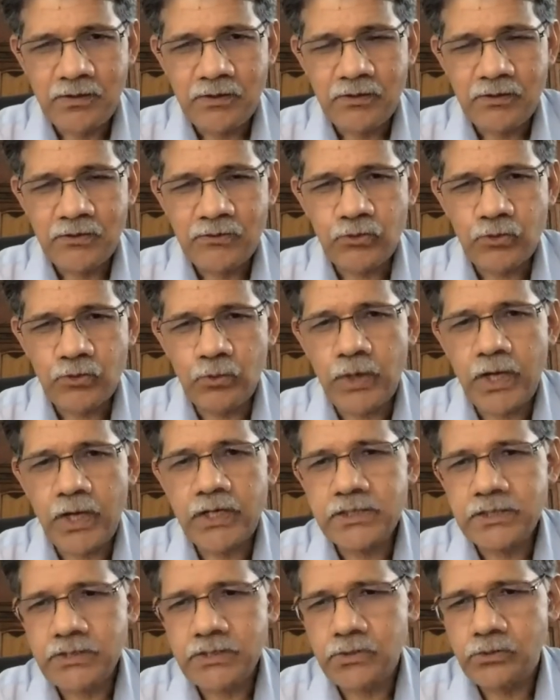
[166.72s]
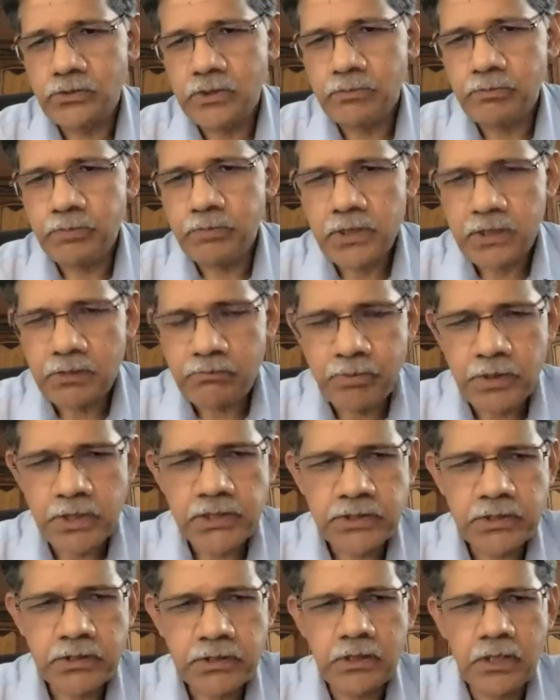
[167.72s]
So why should the
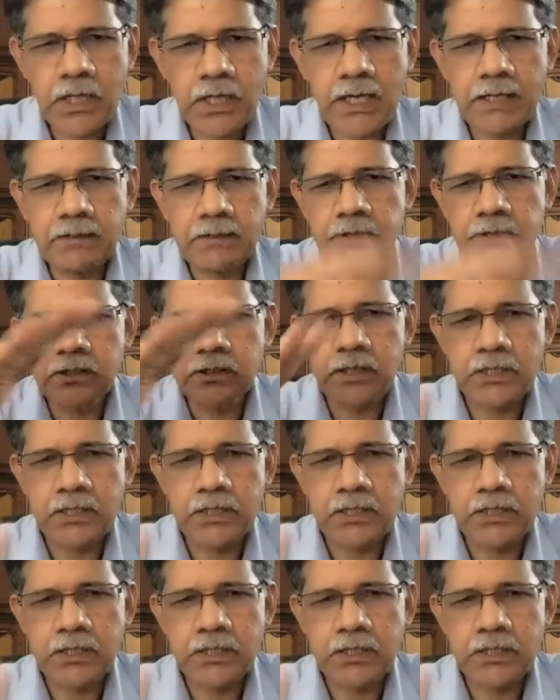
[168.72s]
patient have that